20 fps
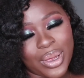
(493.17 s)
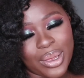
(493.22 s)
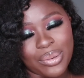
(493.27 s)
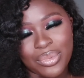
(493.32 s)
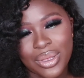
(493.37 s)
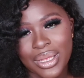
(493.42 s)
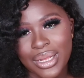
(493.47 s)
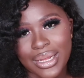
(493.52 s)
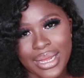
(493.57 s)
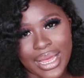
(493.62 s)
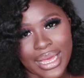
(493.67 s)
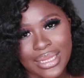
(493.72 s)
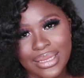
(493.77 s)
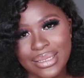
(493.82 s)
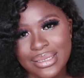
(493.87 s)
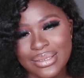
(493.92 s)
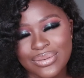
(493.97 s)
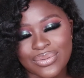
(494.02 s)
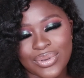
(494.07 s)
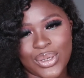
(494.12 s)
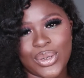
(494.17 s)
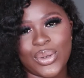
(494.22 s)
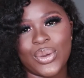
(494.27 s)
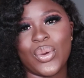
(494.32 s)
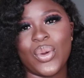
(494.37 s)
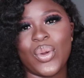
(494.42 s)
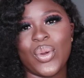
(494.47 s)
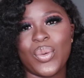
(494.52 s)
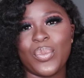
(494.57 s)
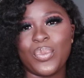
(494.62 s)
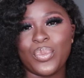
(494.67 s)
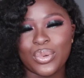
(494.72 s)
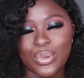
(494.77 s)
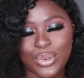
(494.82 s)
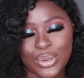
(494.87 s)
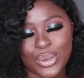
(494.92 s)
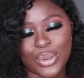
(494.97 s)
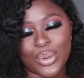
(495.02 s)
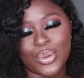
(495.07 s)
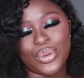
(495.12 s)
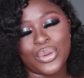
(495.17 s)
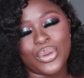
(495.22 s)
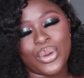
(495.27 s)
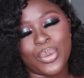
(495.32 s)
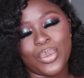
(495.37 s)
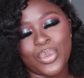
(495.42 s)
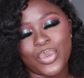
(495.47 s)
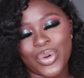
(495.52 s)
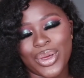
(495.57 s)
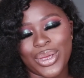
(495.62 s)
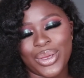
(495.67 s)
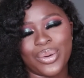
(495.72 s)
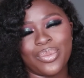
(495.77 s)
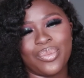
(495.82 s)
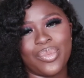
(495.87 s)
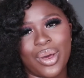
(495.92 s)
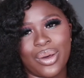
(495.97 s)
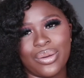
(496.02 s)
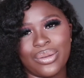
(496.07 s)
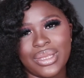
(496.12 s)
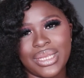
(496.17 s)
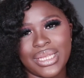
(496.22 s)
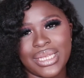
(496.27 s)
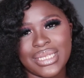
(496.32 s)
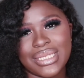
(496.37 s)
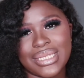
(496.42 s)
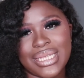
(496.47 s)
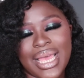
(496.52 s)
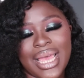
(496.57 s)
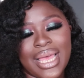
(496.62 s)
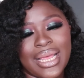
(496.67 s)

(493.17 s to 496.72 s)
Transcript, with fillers: I mean, like this video, put your thumb where your mouth is,